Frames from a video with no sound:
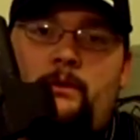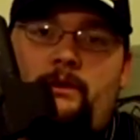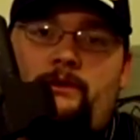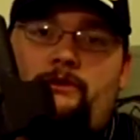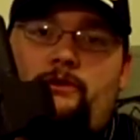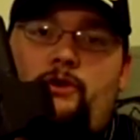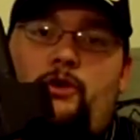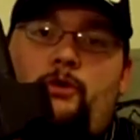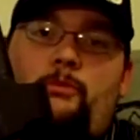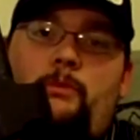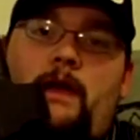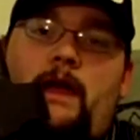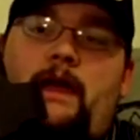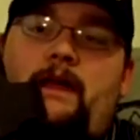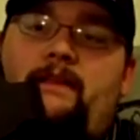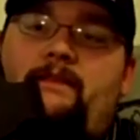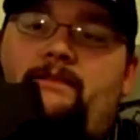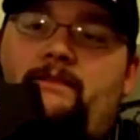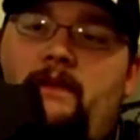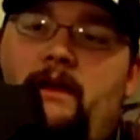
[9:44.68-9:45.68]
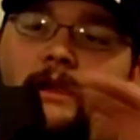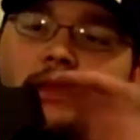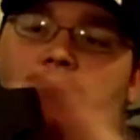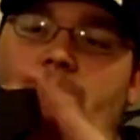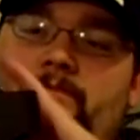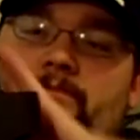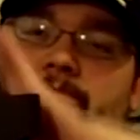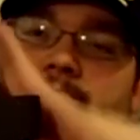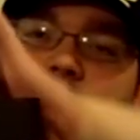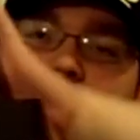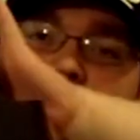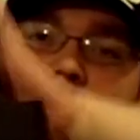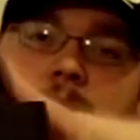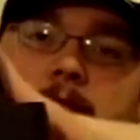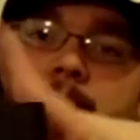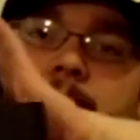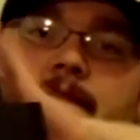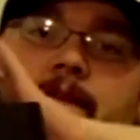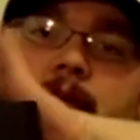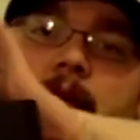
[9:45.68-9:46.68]
it's going back. It's not
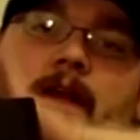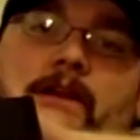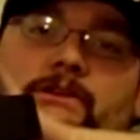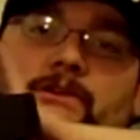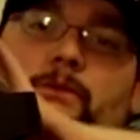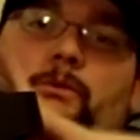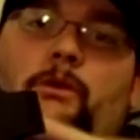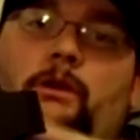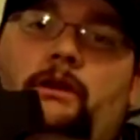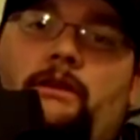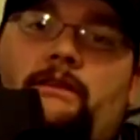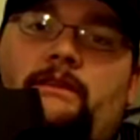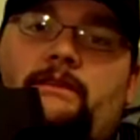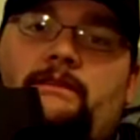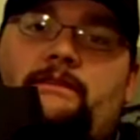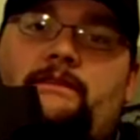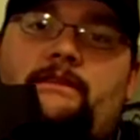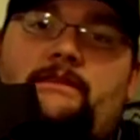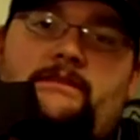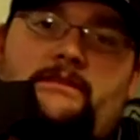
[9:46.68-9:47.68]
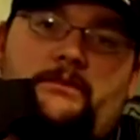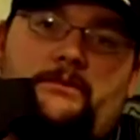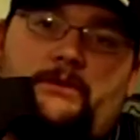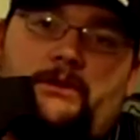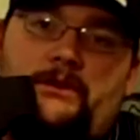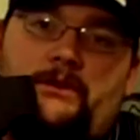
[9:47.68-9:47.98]
meant to actually work in this system.